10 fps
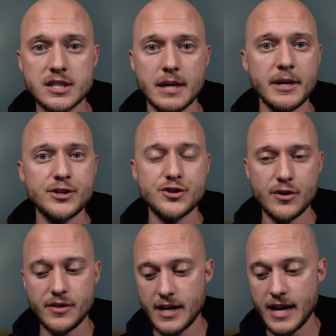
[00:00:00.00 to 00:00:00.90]
I made
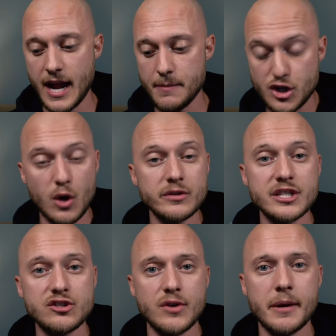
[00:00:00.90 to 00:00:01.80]
sure that I chose a
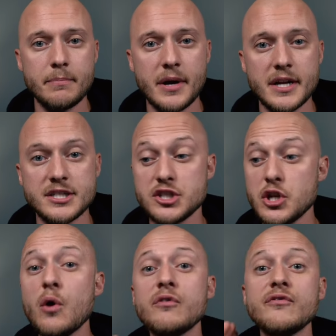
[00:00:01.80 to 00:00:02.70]
strike price
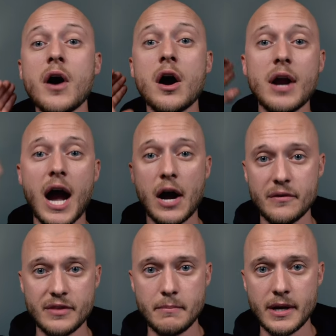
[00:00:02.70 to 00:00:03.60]
so far out
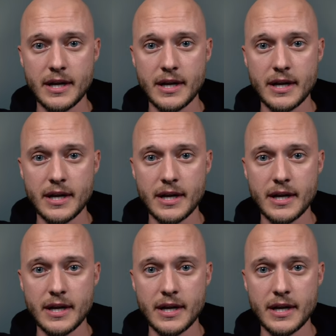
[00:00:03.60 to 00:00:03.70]
of the money